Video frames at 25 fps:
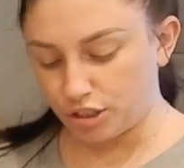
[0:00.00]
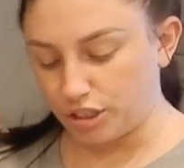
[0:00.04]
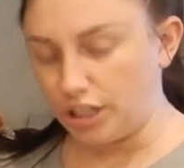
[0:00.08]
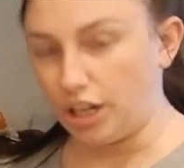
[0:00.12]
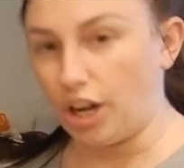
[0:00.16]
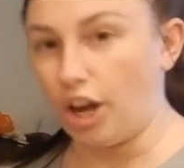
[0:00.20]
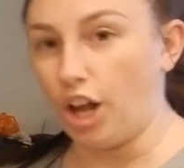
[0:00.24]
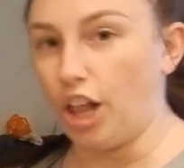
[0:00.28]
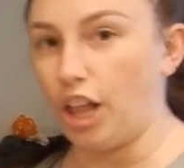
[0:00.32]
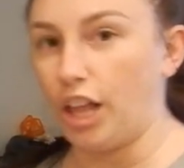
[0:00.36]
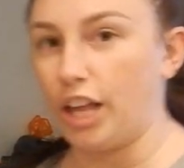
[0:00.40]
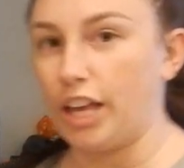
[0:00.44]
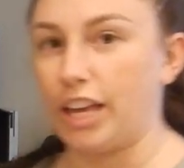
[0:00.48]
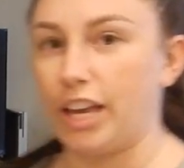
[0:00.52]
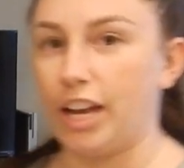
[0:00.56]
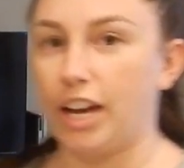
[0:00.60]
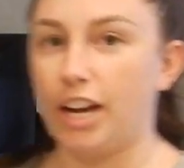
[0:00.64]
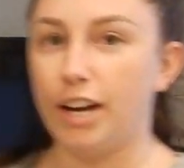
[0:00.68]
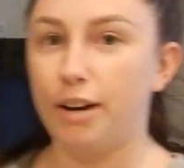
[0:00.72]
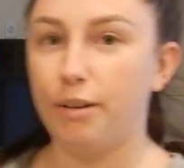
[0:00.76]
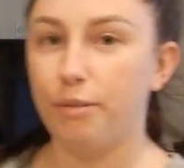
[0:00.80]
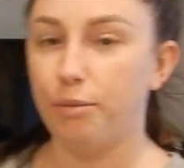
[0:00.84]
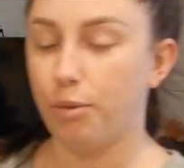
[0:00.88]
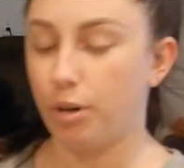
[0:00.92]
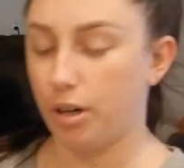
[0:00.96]
Tree, all I
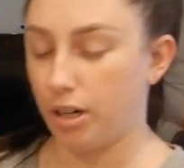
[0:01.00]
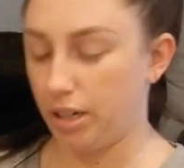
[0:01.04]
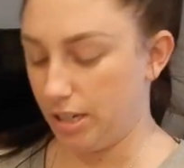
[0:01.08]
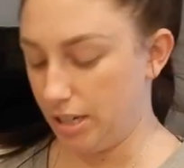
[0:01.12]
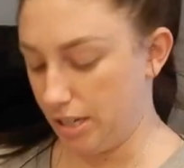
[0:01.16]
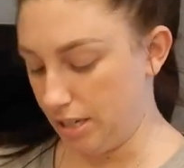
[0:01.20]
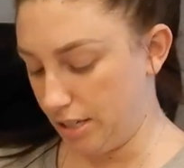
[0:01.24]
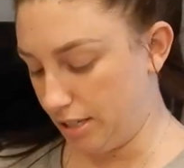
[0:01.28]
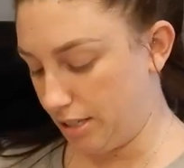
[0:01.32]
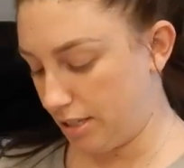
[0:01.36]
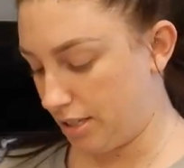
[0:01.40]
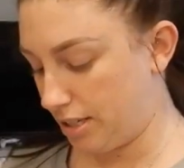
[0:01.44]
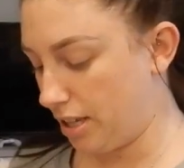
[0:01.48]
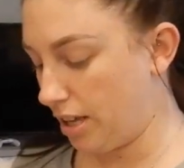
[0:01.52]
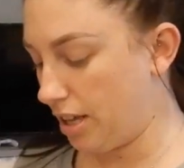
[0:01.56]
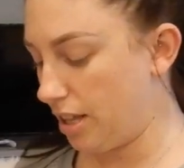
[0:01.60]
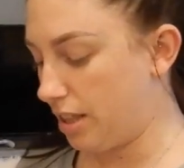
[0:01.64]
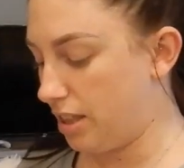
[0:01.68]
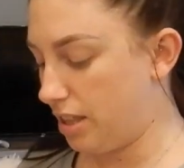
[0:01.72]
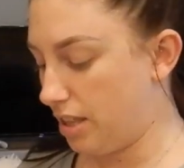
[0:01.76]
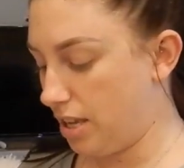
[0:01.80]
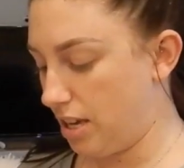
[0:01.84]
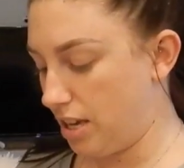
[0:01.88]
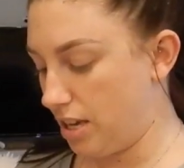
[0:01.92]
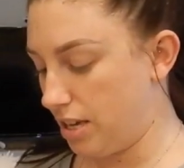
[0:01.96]
got was
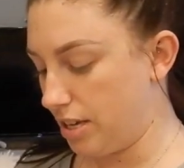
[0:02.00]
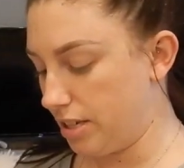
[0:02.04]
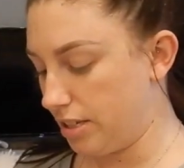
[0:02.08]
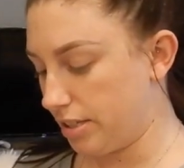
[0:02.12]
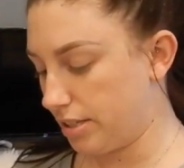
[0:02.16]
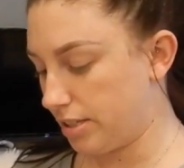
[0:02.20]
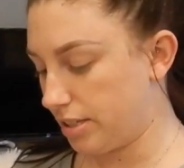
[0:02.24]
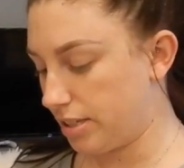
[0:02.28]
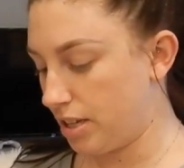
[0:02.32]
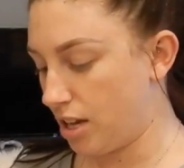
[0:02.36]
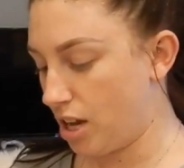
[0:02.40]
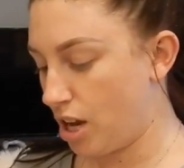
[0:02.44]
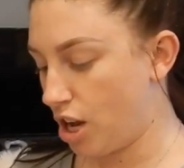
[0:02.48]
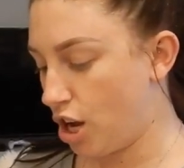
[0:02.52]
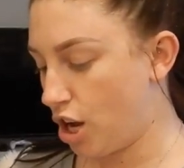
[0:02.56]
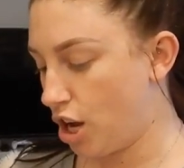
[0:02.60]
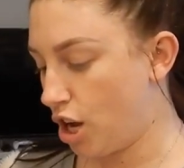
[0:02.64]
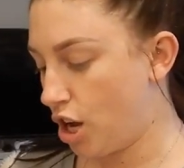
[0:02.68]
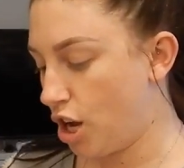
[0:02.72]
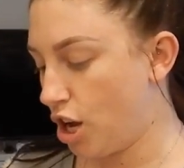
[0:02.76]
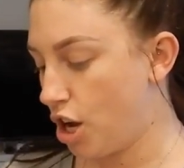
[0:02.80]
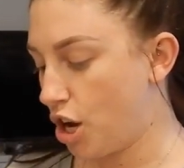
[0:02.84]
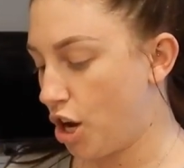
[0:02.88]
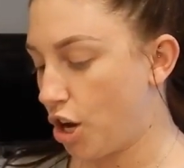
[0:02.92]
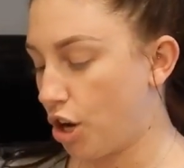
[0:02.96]
these
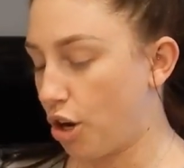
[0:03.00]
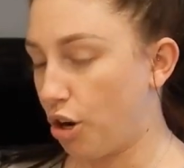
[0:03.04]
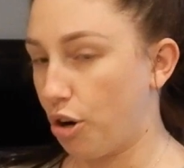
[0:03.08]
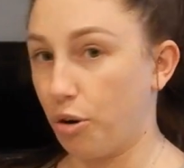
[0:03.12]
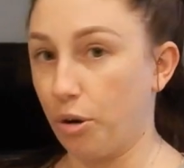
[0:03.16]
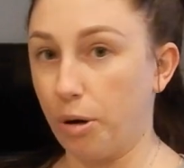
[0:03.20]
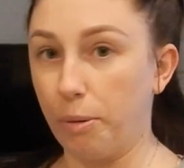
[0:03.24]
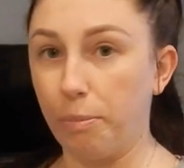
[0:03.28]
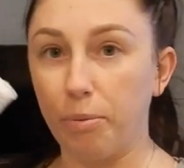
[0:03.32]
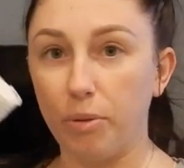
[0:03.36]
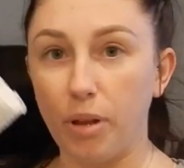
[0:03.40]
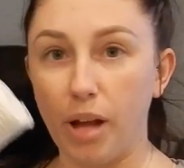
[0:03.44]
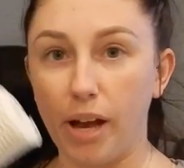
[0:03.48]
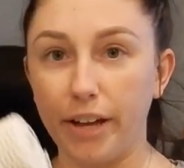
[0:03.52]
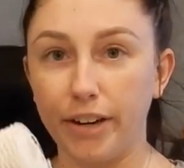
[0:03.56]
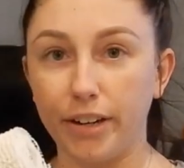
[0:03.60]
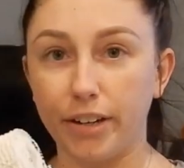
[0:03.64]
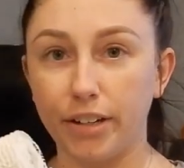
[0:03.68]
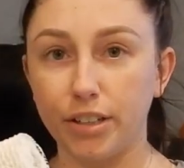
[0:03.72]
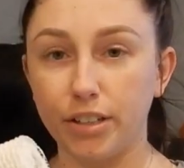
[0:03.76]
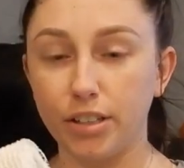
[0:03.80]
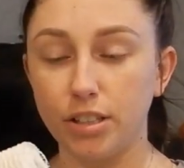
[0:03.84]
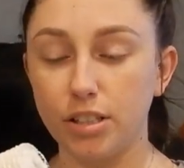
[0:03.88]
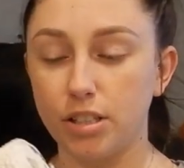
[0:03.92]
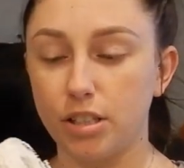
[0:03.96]
grip
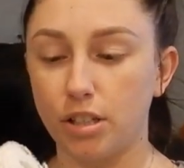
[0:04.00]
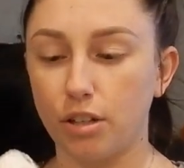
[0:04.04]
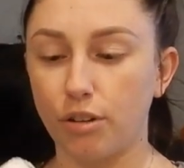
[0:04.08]
liners.